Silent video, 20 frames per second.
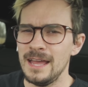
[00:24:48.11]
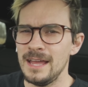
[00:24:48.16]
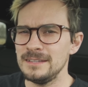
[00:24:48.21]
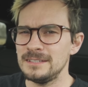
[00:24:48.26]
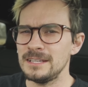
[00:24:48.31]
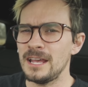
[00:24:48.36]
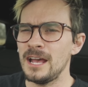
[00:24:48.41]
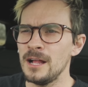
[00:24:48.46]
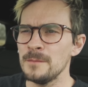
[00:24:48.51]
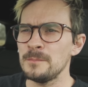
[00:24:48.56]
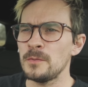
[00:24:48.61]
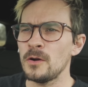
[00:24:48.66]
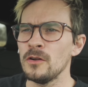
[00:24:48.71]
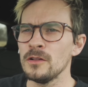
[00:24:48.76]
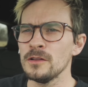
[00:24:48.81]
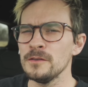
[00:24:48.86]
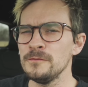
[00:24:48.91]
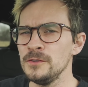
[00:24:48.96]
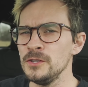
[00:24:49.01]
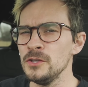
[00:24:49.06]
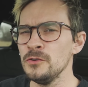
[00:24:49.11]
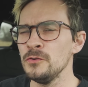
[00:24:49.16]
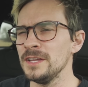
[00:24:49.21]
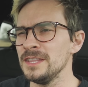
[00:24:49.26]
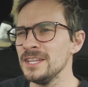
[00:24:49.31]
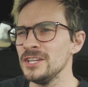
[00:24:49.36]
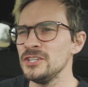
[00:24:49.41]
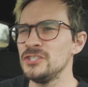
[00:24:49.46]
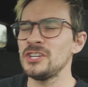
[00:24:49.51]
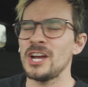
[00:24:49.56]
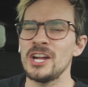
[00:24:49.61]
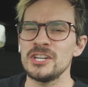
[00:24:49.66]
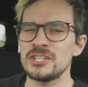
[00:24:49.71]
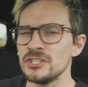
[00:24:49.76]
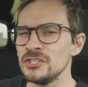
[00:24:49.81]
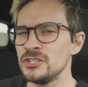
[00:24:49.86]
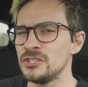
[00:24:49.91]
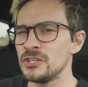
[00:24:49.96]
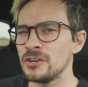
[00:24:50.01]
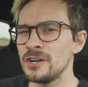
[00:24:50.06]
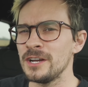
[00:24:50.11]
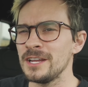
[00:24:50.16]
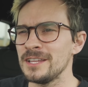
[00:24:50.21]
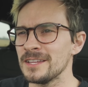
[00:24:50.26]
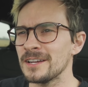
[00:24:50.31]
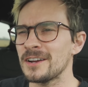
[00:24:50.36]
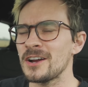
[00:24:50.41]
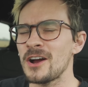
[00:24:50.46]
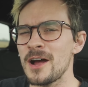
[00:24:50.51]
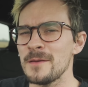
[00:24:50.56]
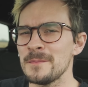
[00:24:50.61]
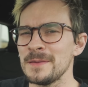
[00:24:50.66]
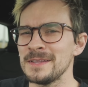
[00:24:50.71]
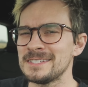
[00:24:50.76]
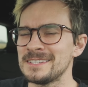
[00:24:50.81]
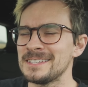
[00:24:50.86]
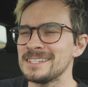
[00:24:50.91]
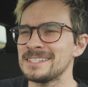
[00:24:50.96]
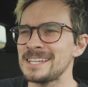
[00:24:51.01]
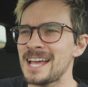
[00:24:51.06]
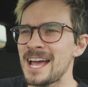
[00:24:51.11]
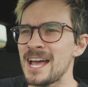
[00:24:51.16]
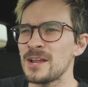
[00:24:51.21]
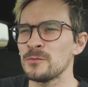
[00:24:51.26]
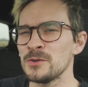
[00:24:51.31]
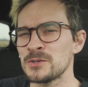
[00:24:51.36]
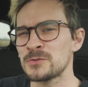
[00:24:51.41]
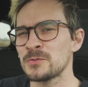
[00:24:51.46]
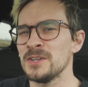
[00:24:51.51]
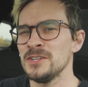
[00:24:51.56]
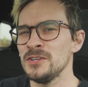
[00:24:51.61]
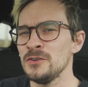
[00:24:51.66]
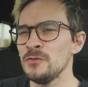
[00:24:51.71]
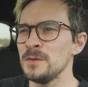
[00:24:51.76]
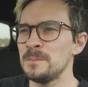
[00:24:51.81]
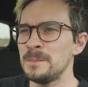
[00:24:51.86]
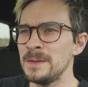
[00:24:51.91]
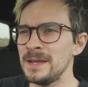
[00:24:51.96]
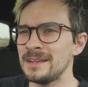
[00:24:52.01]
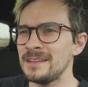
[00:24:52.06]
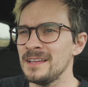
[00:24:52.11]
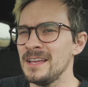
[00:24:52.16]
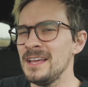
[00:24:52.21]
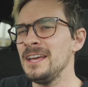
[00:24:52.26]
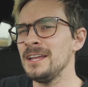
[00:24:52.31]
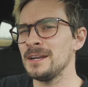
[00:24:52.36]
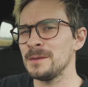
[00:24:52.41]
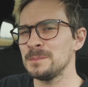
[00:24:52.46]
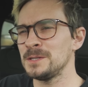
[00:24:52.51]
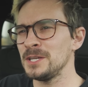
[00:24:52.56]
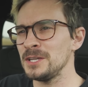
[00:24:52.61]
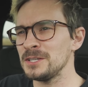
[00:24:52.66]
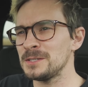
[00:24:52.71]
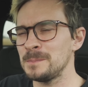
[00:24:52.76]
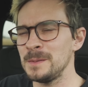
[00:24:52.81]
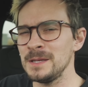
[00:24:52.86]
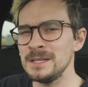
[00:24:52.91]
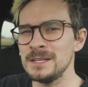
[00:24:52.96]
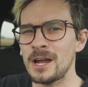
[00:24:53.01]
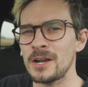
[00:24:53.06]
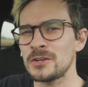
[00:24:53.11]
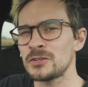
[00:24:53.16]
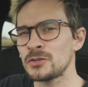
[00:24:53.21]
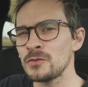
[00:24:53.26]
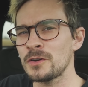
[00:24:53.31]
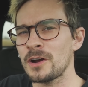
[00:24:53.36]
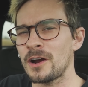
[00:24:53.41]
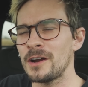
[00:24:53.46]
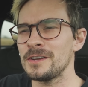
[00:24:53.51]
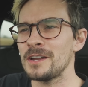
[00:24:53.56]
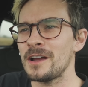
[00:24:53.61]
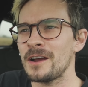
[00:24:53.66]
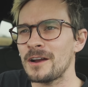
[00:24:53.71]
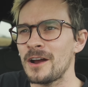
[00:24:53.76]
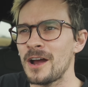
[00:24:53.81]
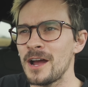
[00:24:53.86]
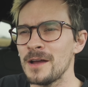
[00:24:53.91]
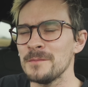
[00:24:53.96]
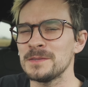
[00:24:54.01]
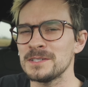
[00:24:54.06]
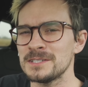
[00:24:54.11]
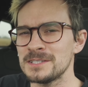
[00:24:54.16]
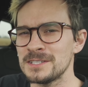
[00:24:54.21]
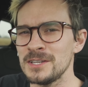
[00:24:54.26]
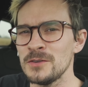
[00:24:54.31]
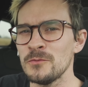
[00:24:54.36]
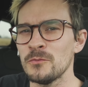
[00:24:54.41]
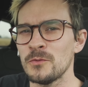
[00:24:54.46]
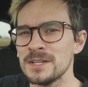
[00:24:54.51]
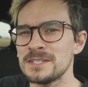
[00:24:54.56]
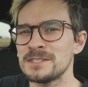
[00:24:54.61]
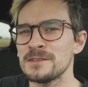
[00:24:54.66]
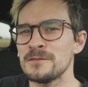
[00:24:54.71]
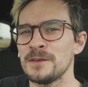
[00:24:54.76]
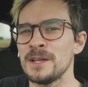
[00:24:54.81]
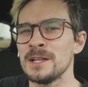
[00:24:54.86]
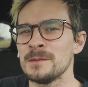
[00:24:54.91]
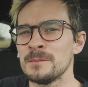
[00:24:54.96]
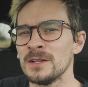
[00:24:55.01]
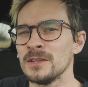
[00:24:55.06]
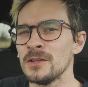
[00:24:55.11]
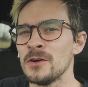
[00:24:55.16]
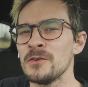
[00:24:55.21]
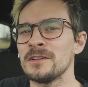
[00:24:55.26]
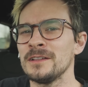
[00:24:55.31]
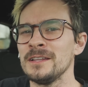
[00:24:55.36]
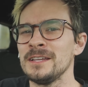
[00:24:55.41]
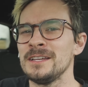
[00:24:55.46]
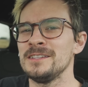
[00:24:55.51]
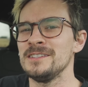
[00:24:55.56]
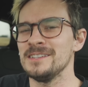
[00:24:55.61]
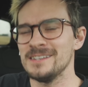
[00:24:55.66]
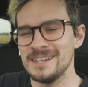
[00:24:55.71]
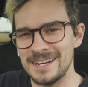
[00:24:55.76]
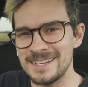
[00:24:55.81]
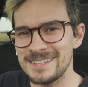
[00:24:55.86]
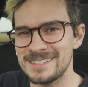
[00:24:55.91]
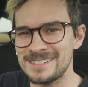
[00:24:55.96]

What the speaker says: And to help all of you in the judge and jury in the comments decide which one you would pick, hit up tsp.truecar.com to see what's available locally in the United